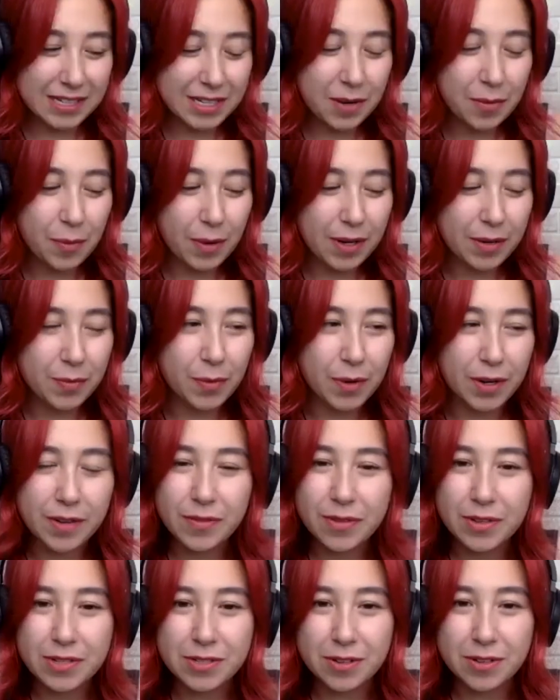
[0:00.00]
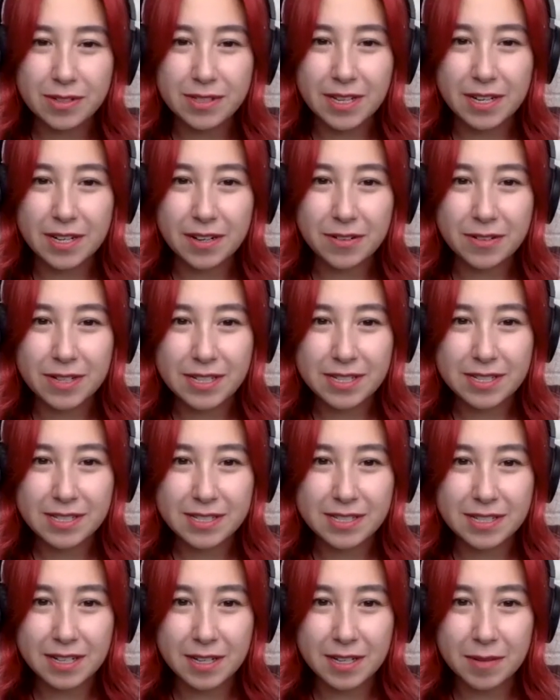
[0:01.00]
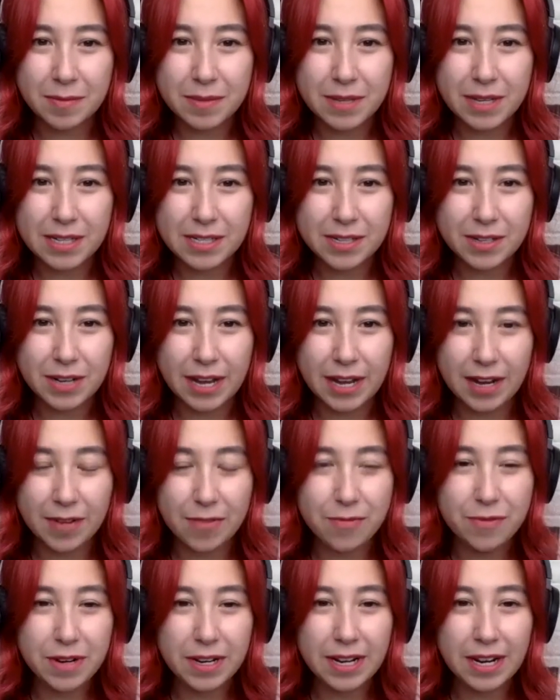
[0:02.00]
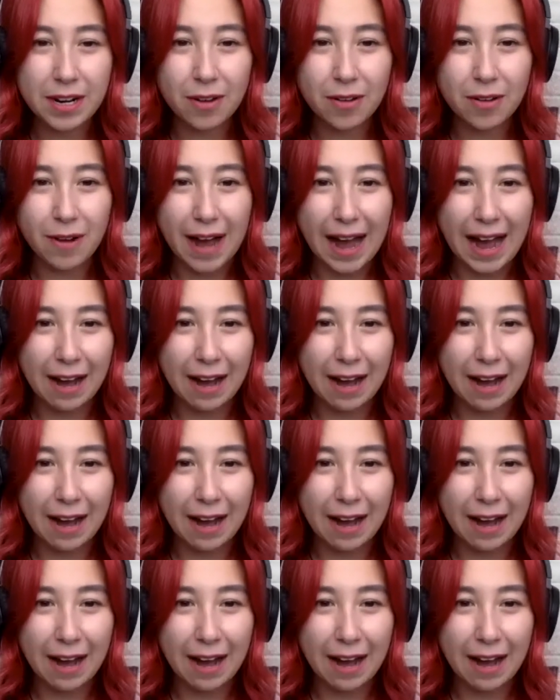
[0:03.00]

one of your songs I noticed has a like a really long